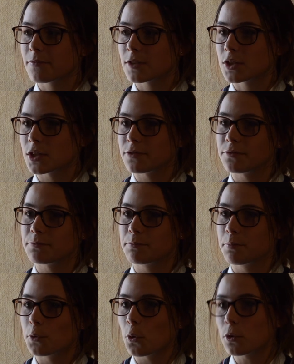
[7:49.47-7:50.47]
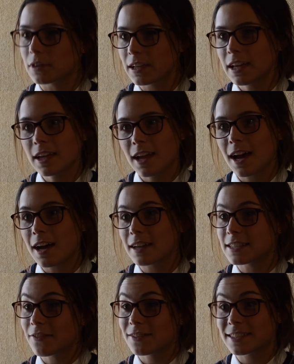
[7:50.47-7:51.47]
Sort of broadly,
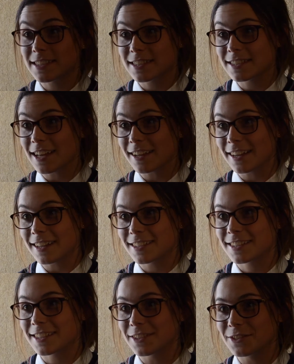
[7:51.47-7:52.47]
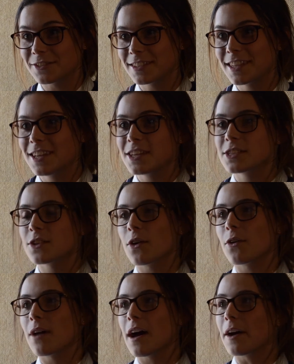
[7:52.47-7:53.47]
definitely studying skills. So,
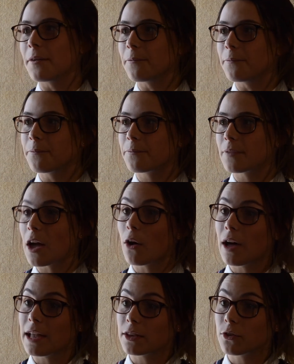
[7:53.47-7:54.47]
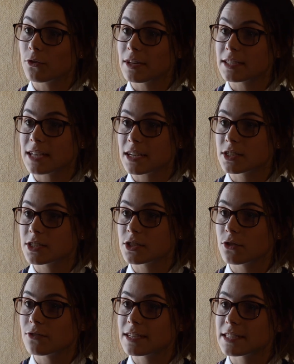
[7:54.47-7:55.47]
and careers actually.
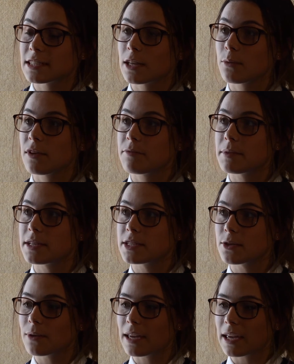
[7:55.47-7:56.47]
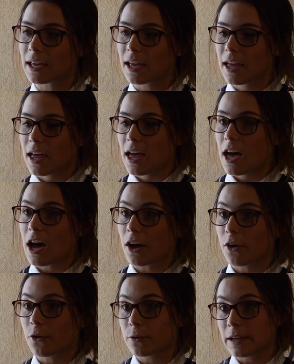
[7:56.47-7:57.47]
So recently we've been doing a
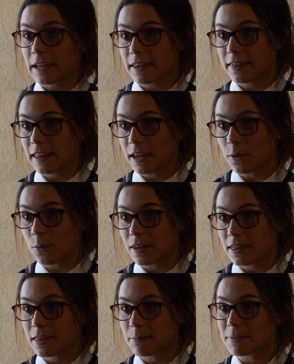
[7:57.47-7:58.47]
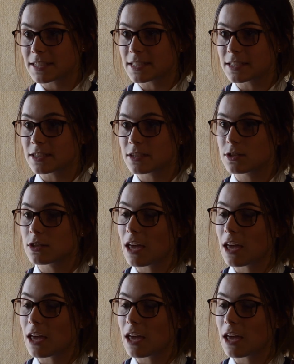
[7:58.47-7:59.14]
career thing with Mrs.